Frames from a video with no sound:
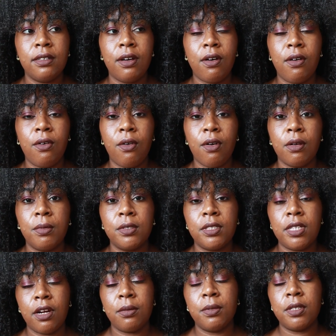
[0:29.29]
horrible,
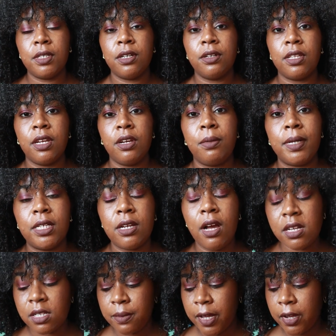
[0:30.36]
terrible year that nobody
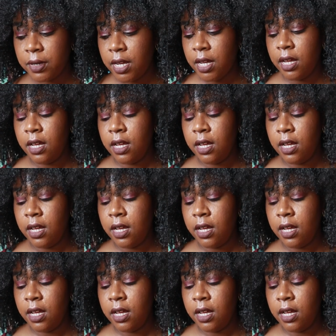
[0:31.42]
talks about,